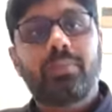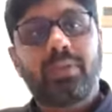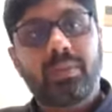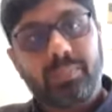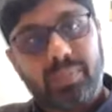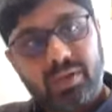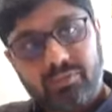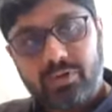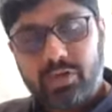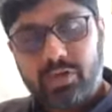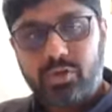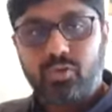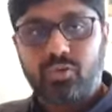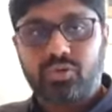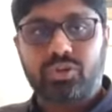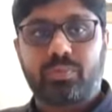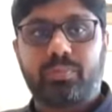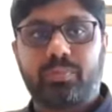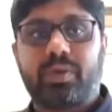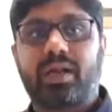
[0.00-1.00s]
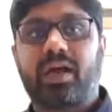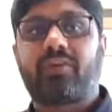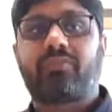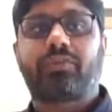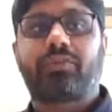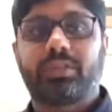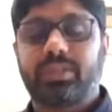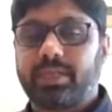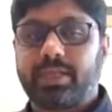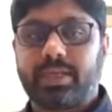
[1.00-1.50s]
People will use it, but
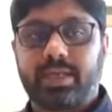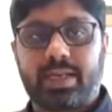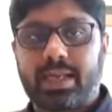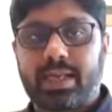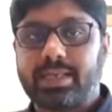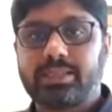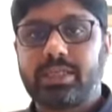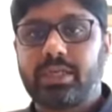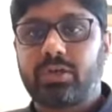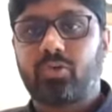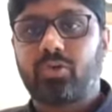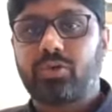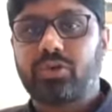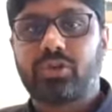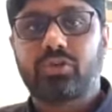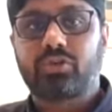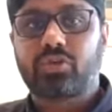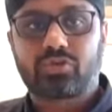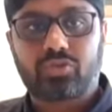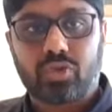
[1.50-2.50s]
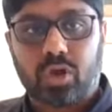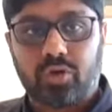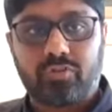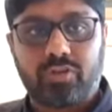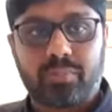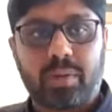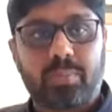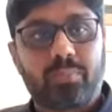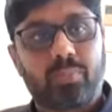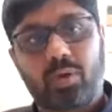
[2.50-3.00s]
after they realize that no, it's not
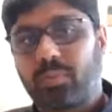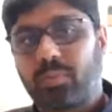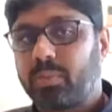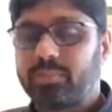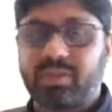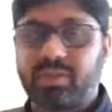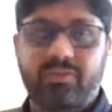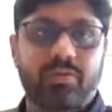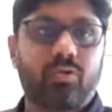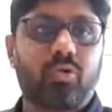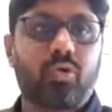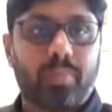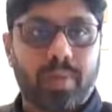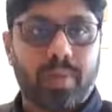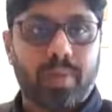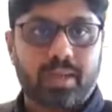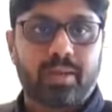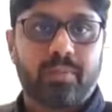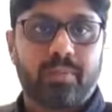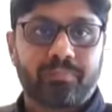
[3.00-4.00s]
solving my problem, they will go back.